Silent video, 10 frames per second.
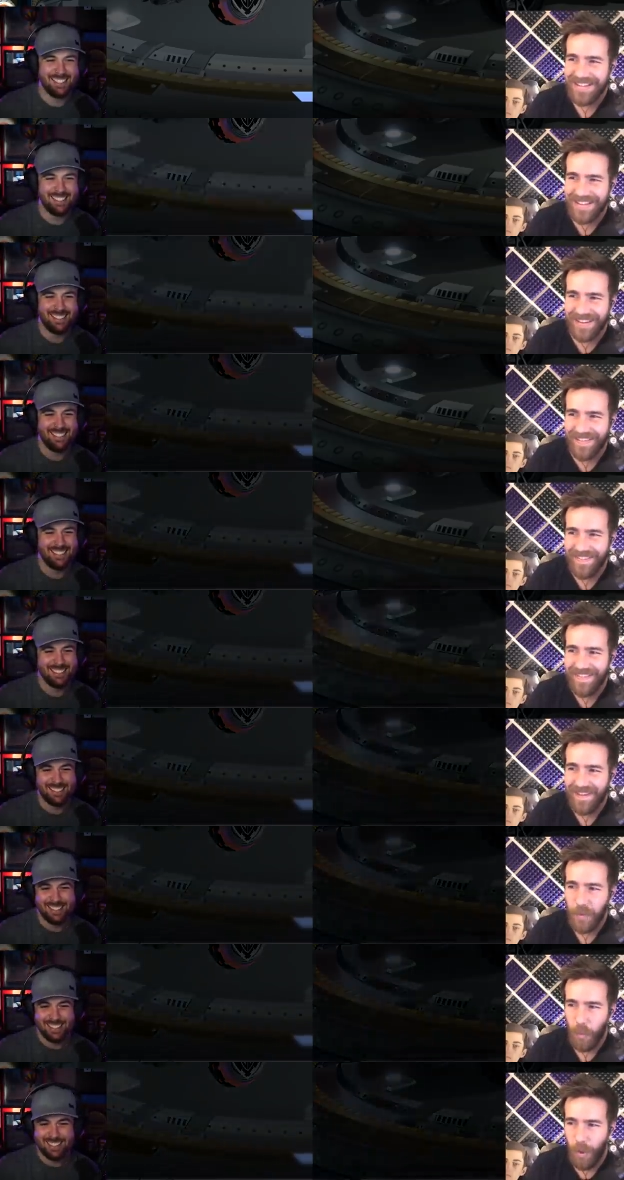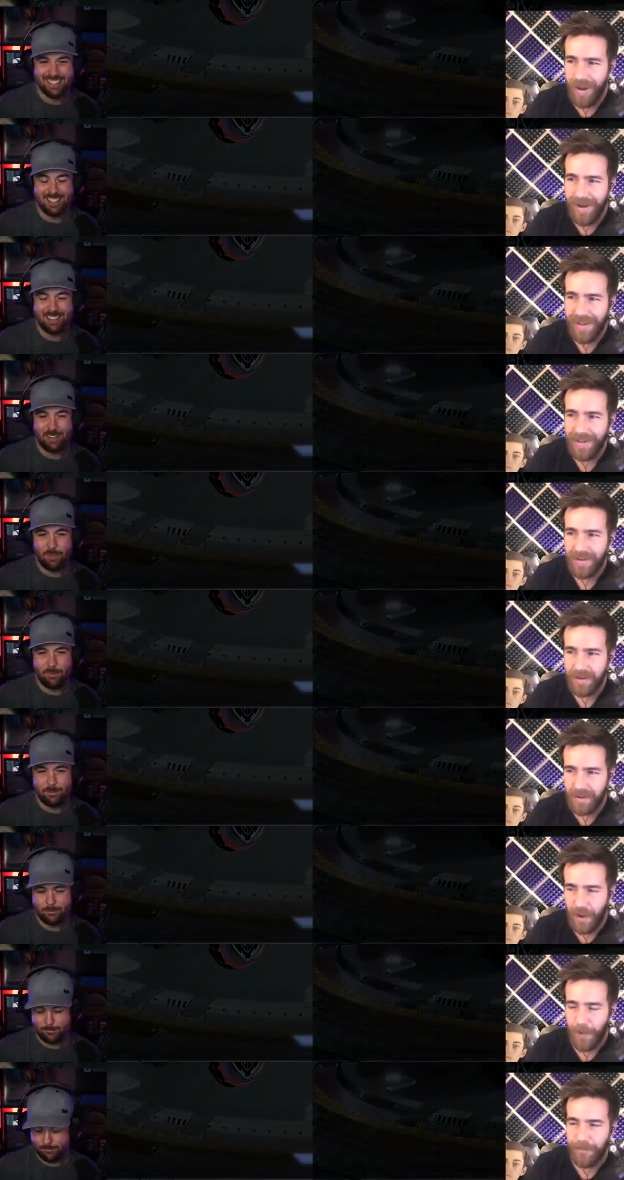Speaker 1: 2, 1,
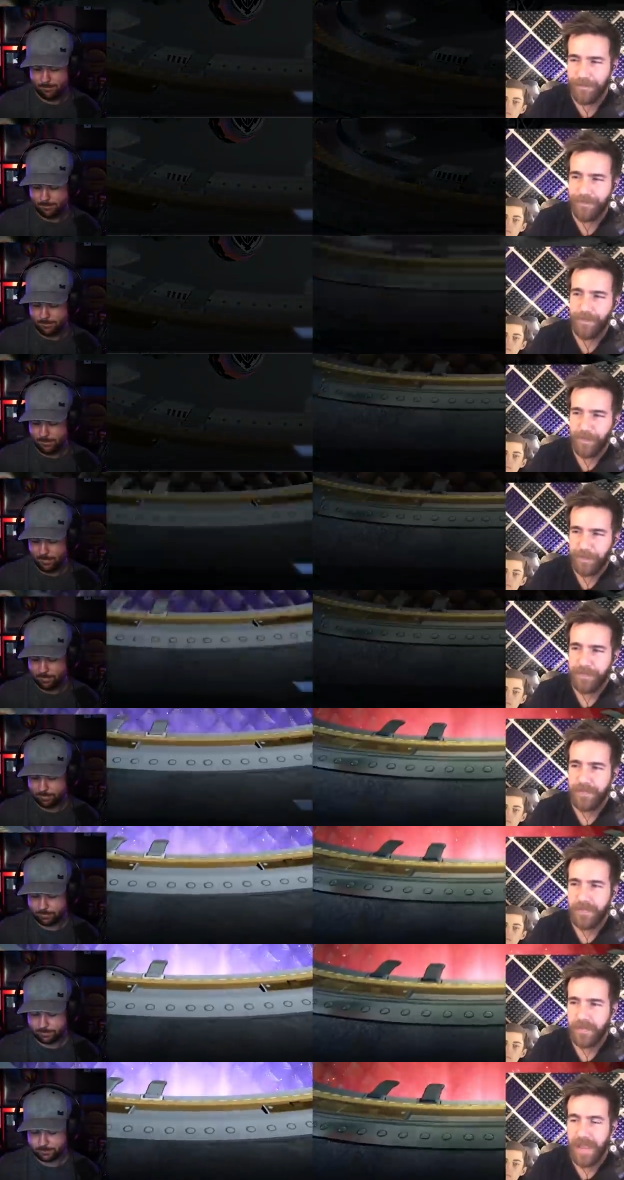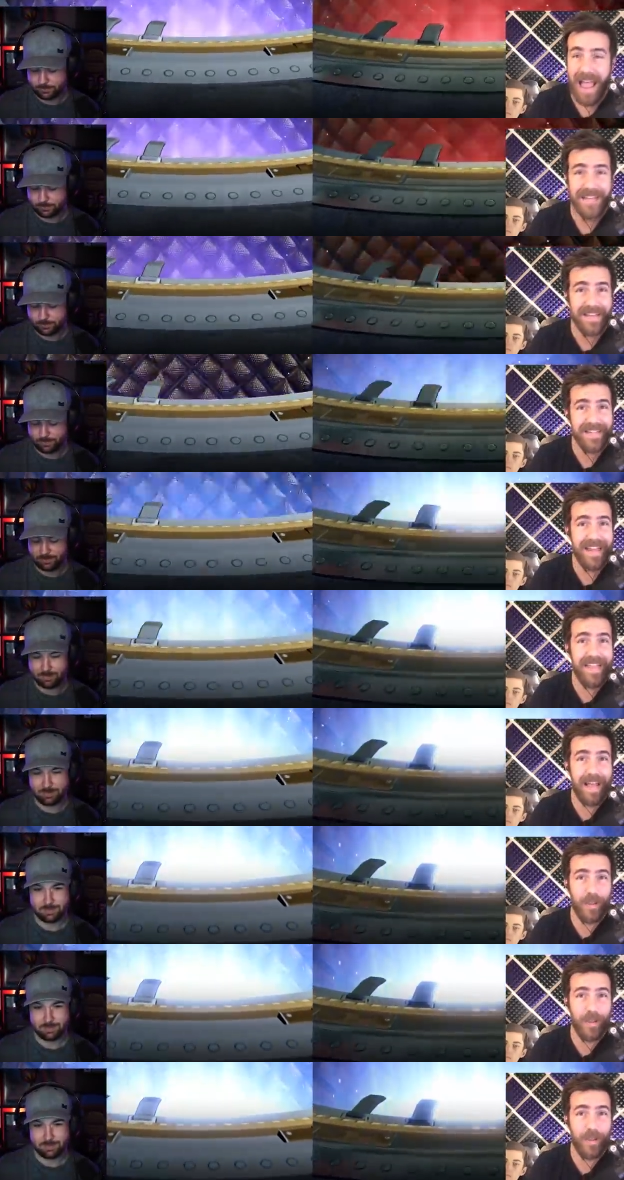go. As I say